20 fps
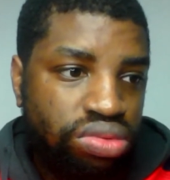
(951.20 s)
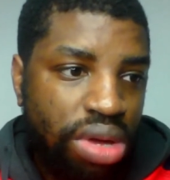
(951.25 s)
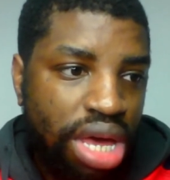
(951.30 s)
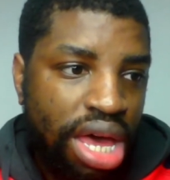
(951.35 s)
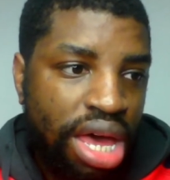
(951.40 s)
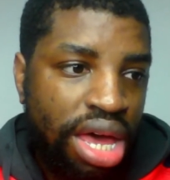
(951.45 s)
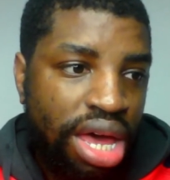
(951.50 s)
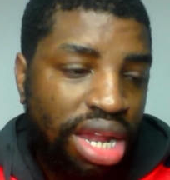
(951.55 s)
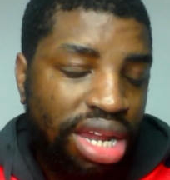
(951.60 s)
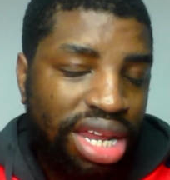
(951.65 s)

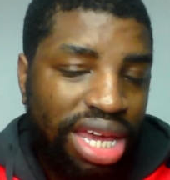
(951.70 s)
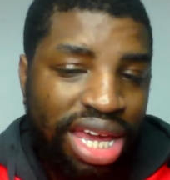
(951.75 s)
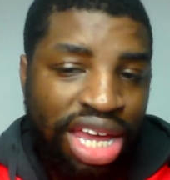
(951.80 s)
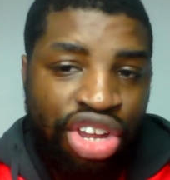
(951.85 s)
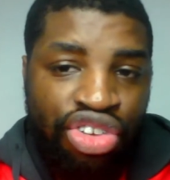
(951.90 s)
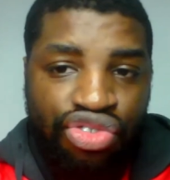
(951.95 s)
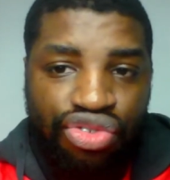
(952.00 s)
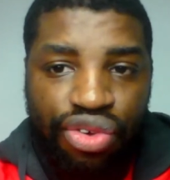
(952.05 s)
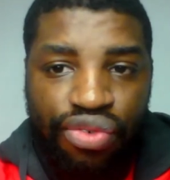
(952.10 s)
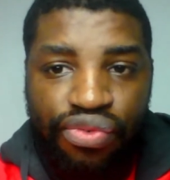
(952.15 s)
And the
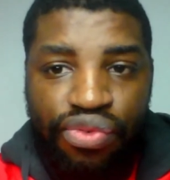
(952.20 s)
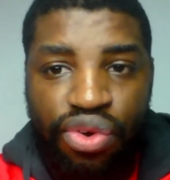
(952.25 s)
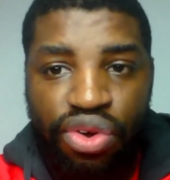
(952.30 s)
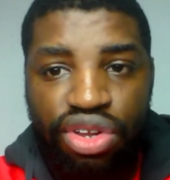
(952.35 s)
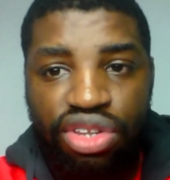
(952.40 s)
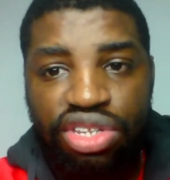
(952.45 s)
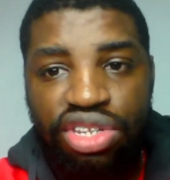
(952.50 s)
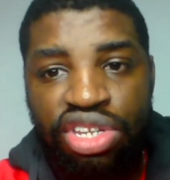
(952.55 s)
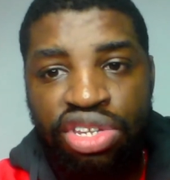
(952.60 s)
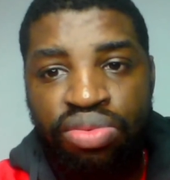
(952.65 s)
injury
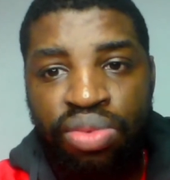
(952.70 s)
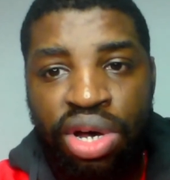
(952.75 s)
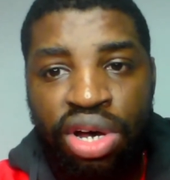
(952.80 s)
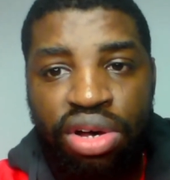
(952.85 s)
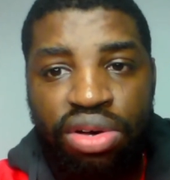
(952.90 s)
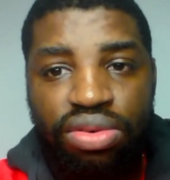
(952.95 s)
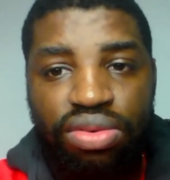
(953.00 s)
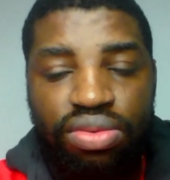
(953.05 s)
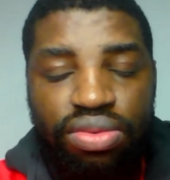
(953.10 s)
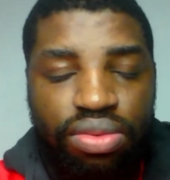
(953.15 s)
front as
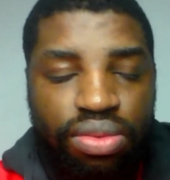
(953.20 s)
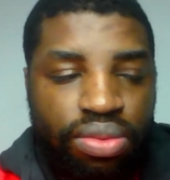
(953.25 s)
well,